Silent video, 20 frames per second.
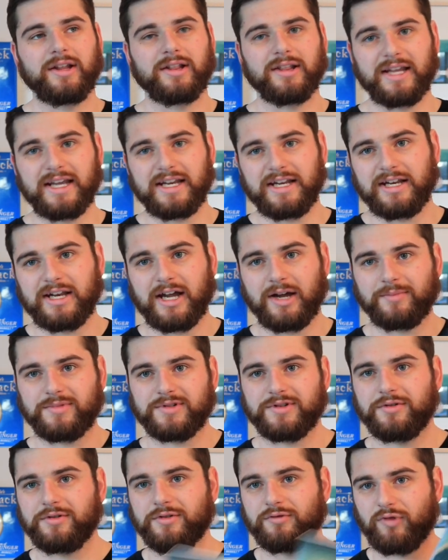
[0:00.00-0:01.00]
leading up
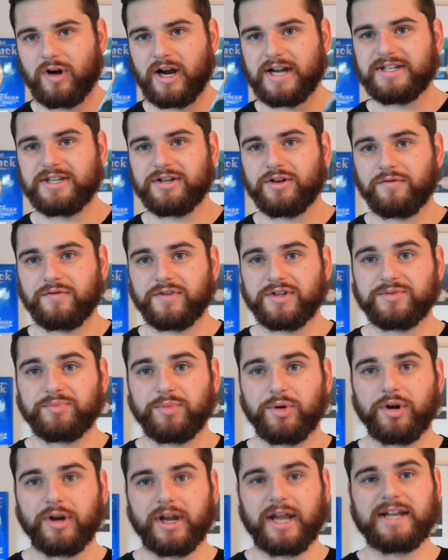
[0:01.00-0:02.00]
to the writing of this
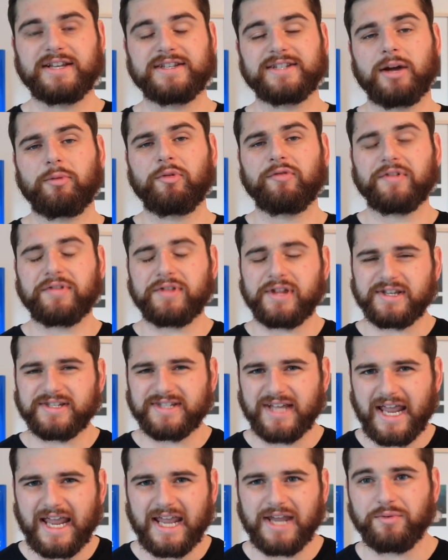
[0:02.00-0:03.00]
book and some of the things
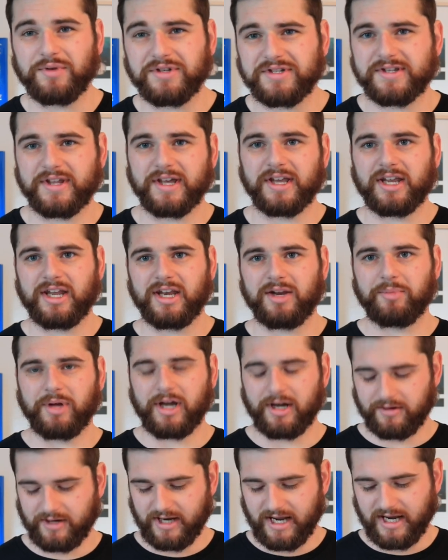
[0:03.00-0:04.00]
that he was thinking
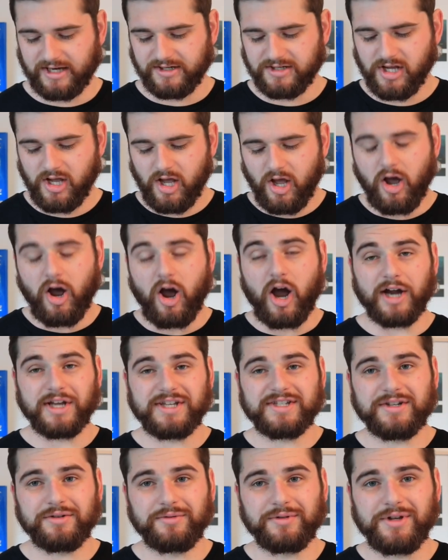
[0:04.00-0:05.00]
about. And I
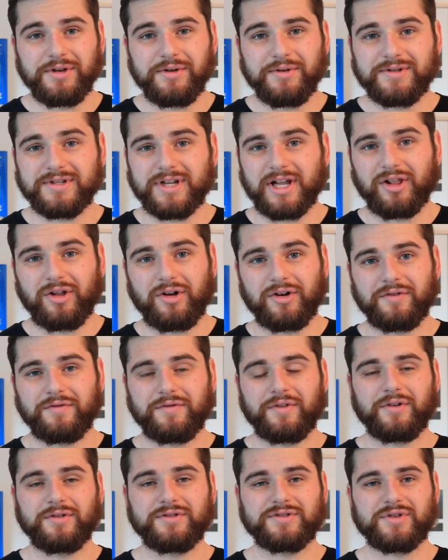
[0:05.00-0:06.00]
still use a lot of
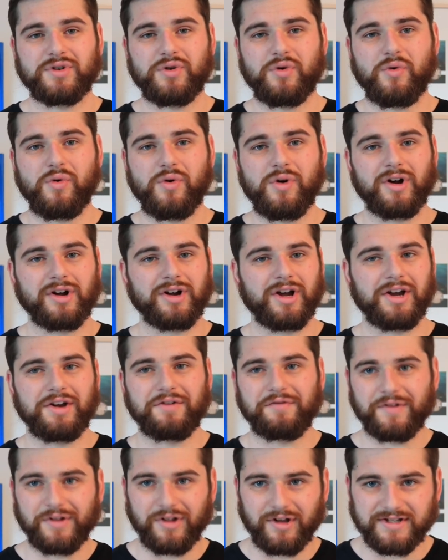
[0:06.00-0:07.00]
those core kind of
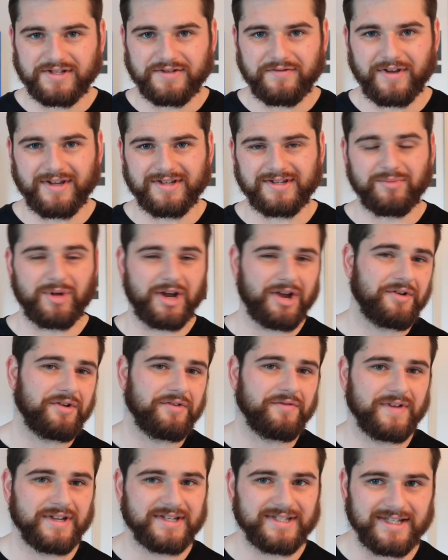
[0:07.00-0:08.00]
philosophies in my own
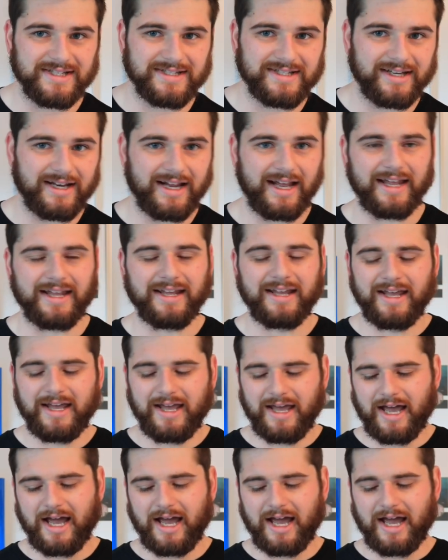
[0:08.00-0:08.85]
investing today.